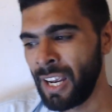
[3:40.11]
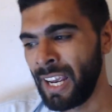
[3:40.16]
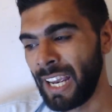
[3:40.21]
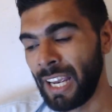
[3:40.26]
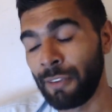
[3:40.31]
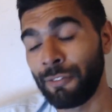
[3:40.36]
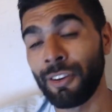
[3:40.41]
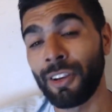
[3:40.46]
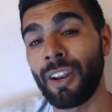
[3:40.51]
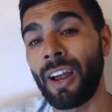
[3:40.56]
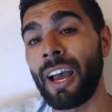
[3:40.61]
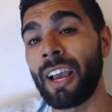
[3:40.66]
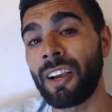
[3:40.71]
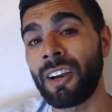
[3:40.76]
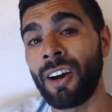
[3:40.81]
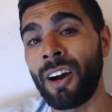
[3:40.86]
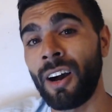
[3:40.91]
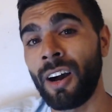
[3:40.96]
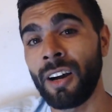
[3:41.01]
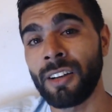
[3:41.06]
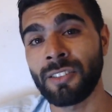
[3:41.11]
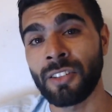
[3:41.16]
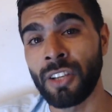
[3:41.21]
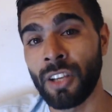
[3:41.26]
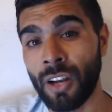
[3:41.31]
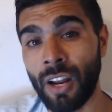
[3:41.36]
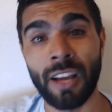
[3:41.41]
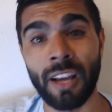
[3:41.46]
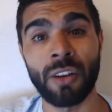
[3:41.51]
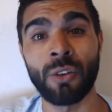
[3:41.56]
If you like cars and you
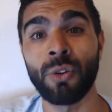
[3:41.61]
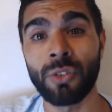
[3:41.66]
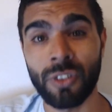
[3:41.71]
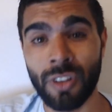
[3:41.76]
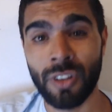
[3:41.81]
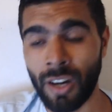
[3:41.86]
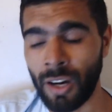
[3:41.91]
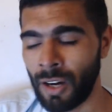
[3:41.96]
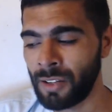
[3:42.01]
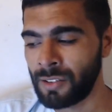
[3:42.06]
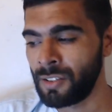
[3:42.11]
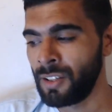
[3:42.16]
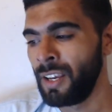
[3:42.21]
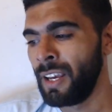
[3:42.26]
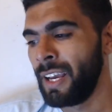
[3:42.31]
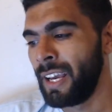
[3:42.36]
like good cars,